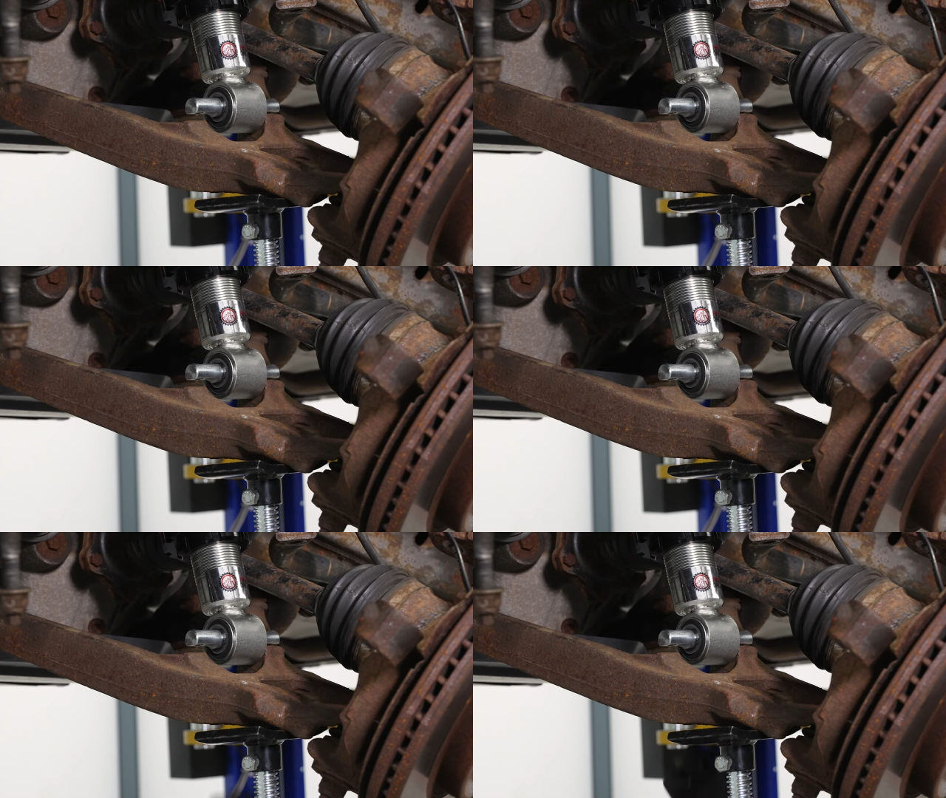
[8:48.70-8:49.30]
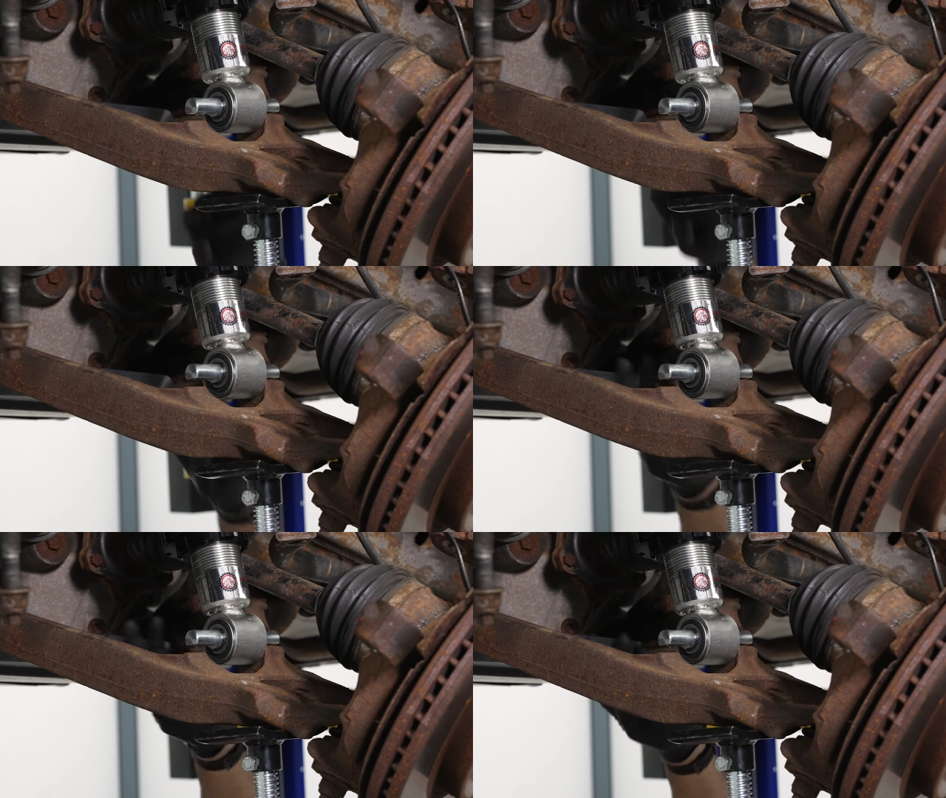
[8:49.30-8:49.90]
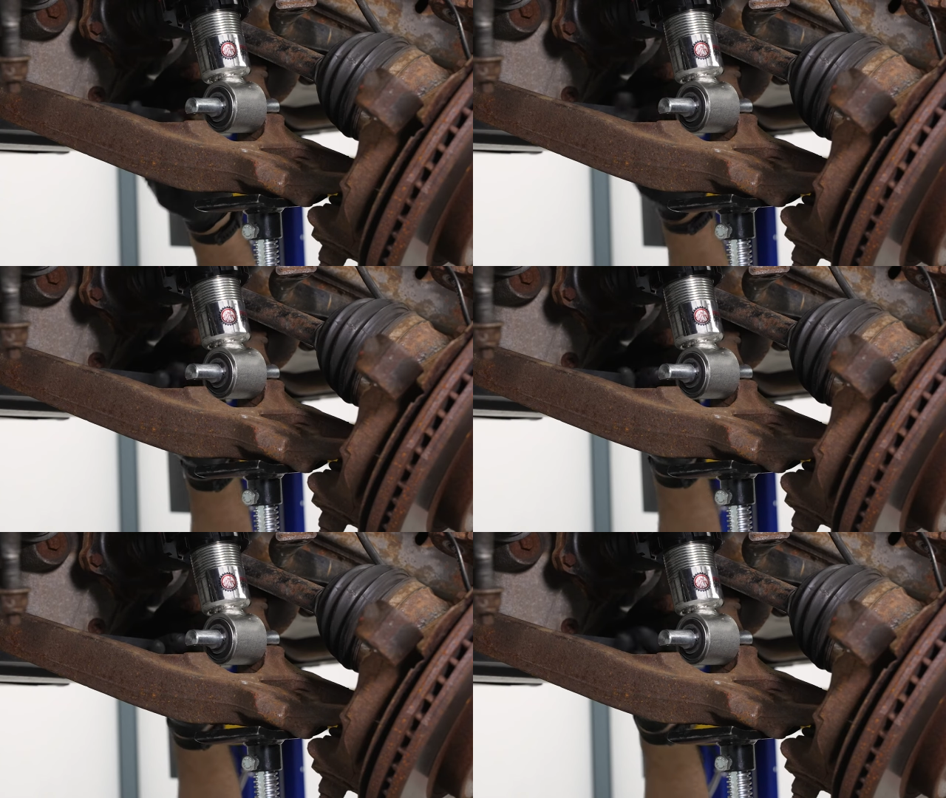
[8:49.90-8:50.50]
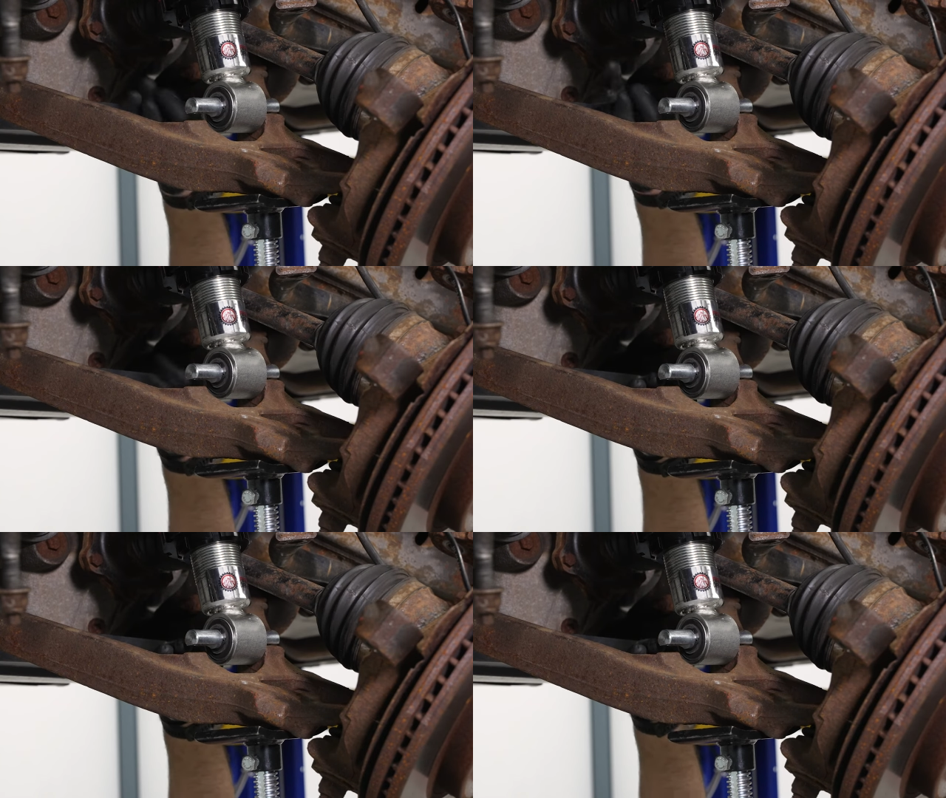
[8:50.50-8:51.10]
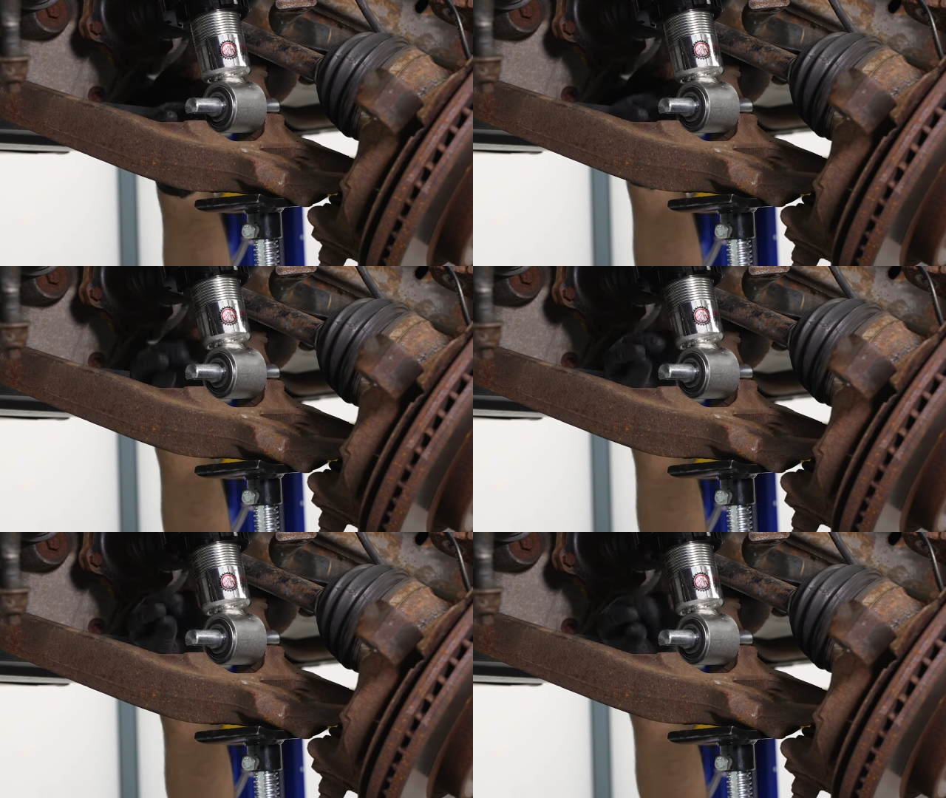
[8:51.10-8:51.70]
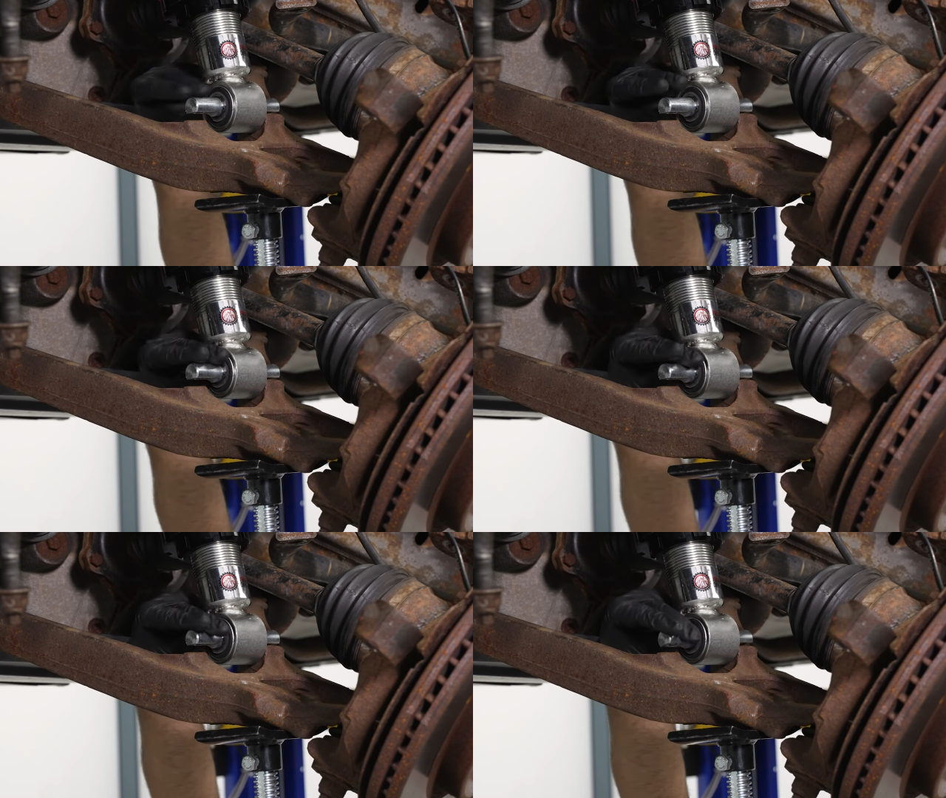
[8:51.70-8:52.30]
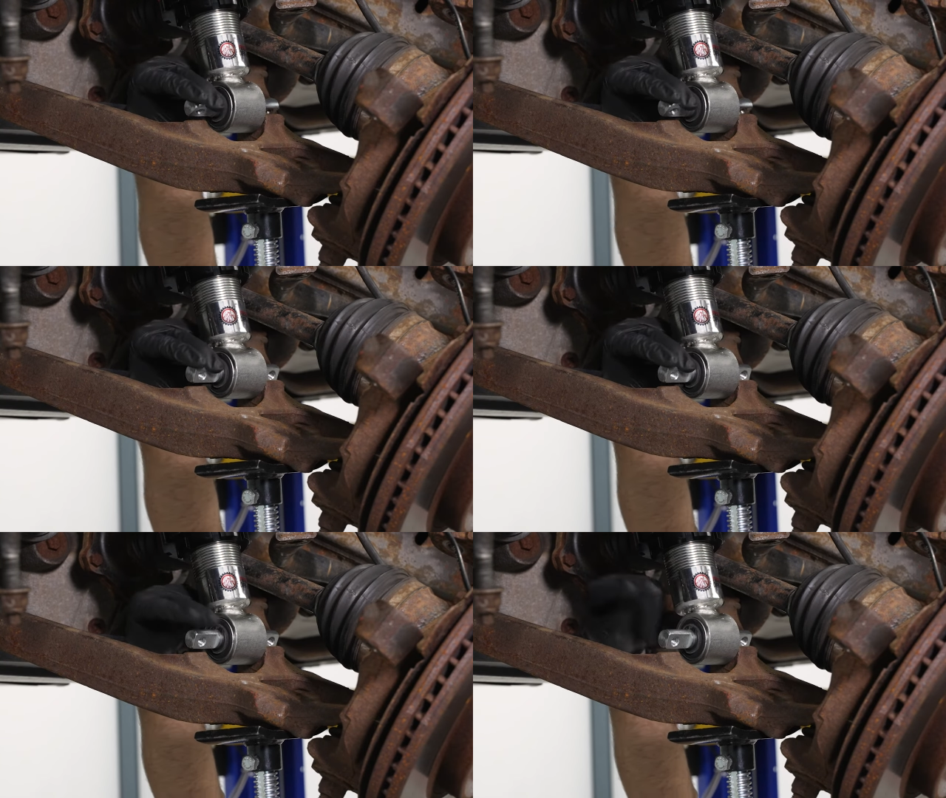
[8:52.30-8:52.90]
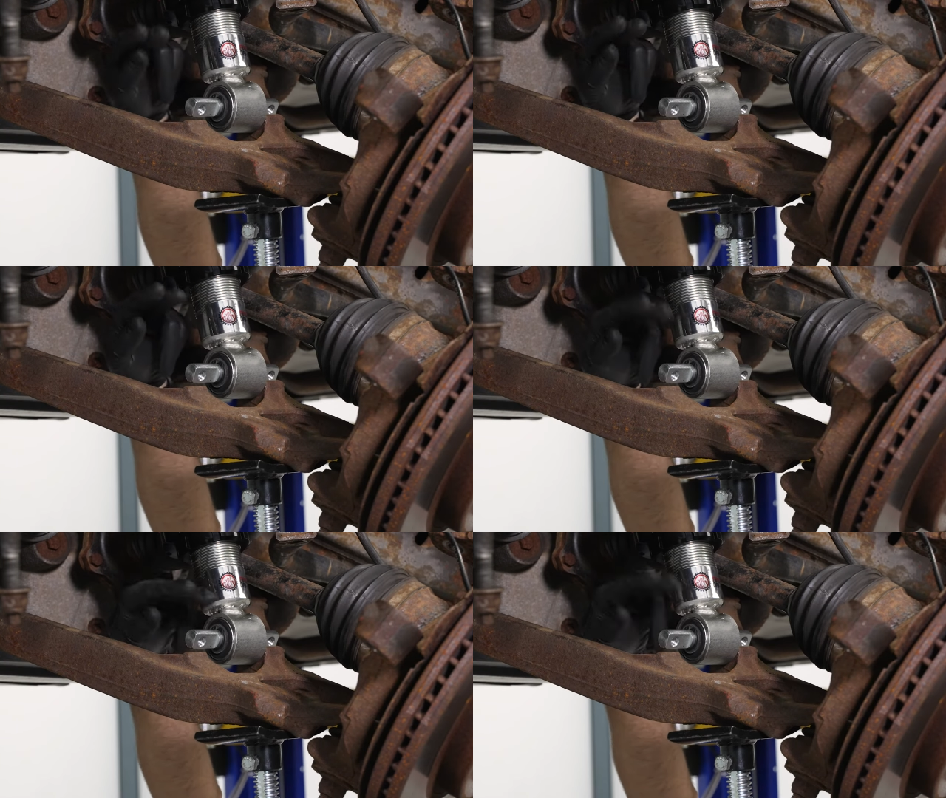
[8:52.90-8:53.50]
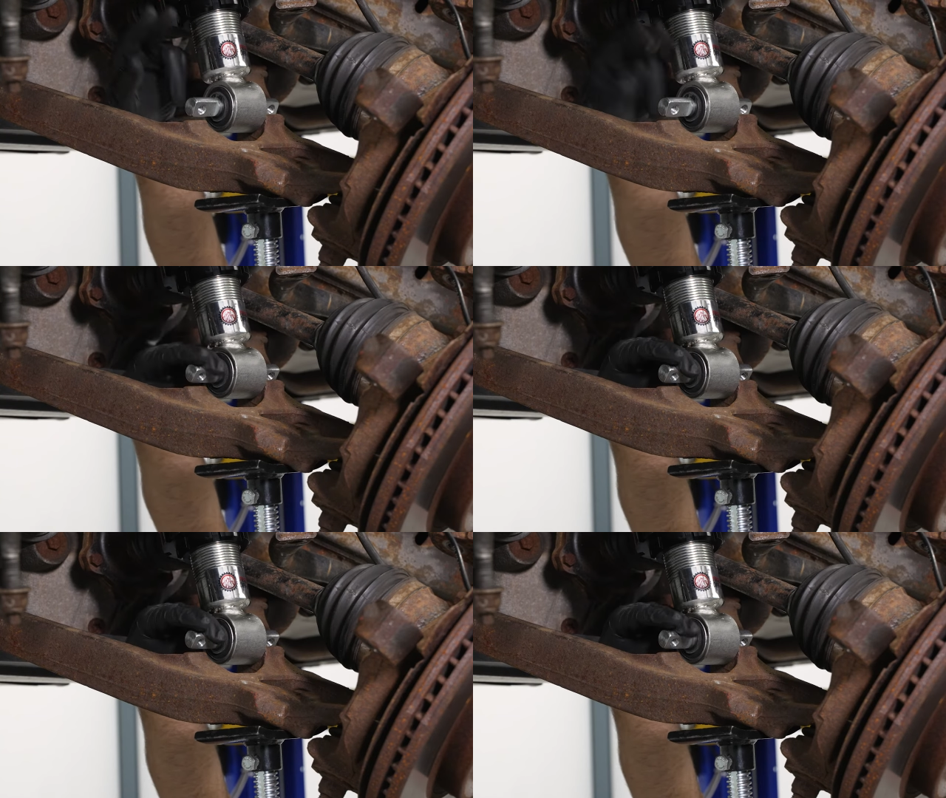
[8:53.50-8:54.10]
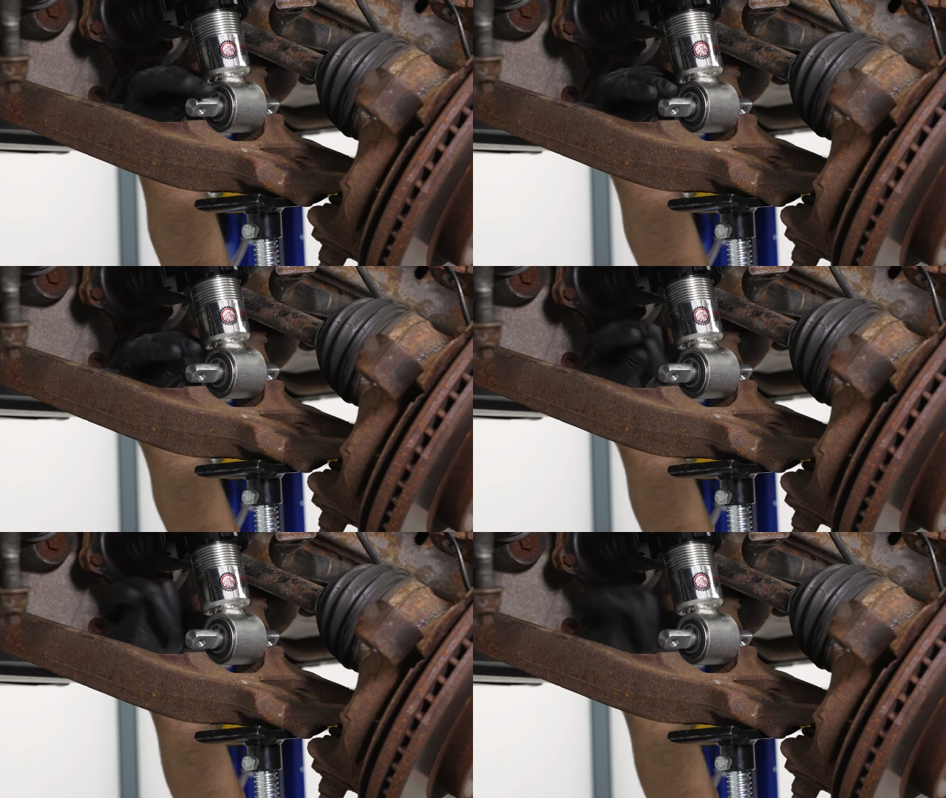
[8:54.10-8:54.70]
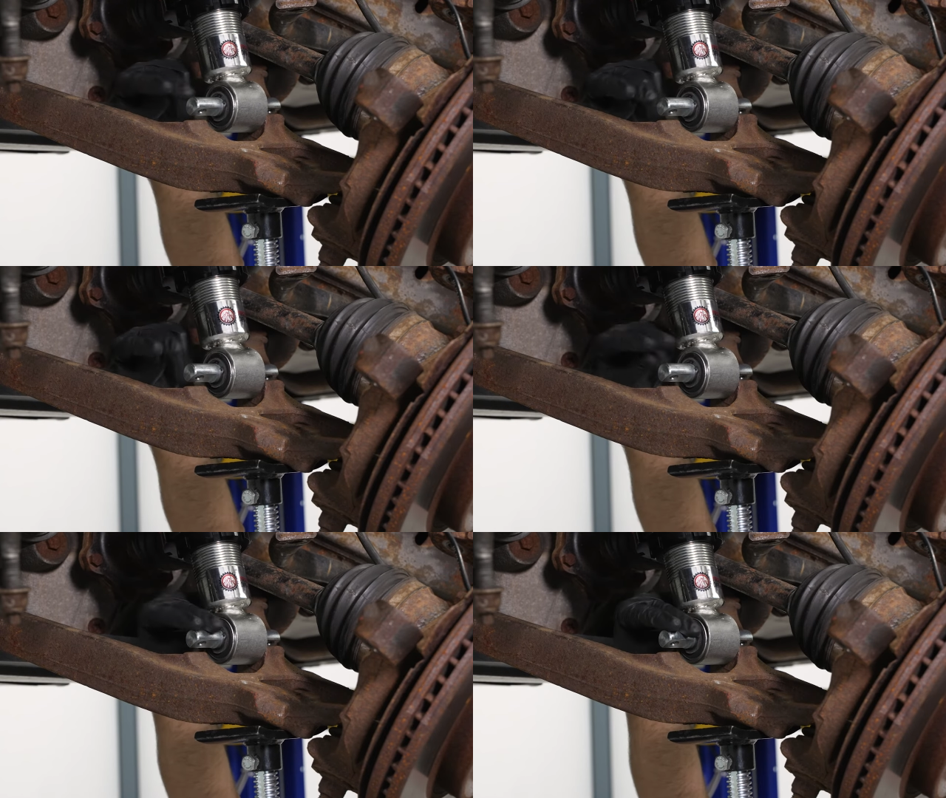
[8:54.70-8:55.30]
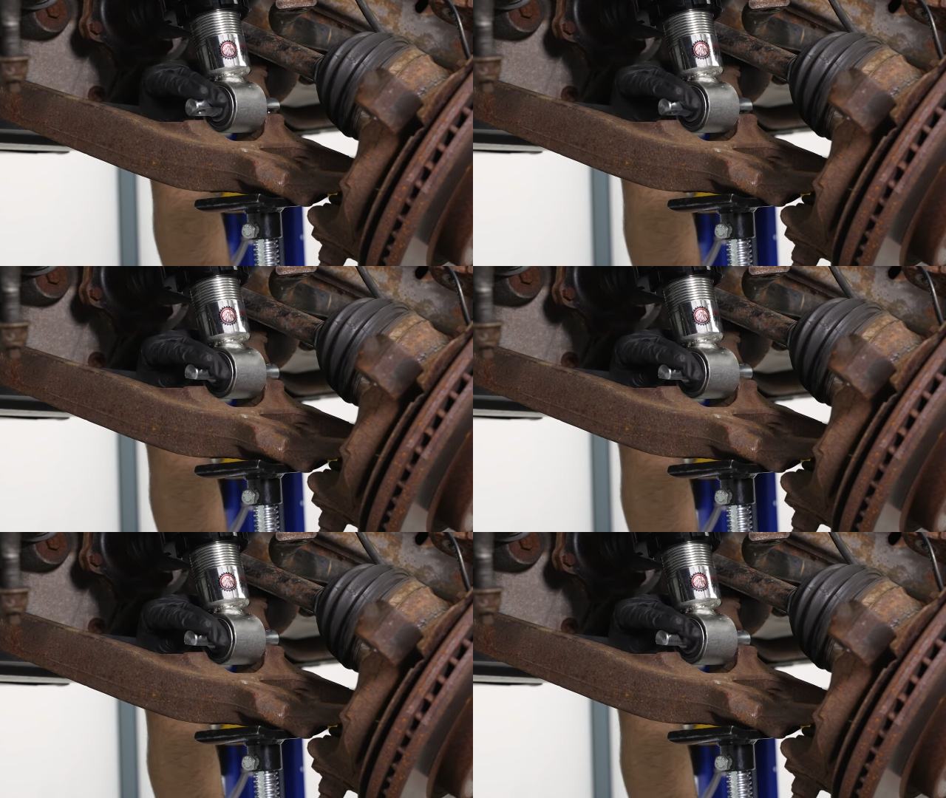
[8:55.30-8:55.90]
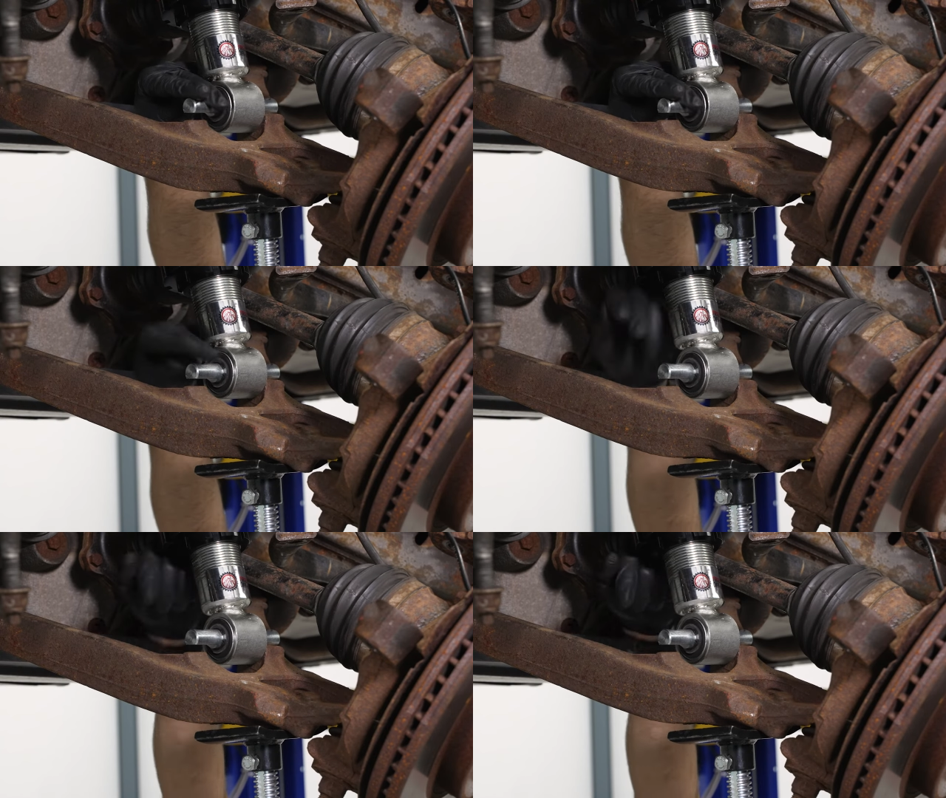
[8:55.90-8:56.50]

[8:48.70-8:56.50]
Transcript: Nobody's mouth can be seen.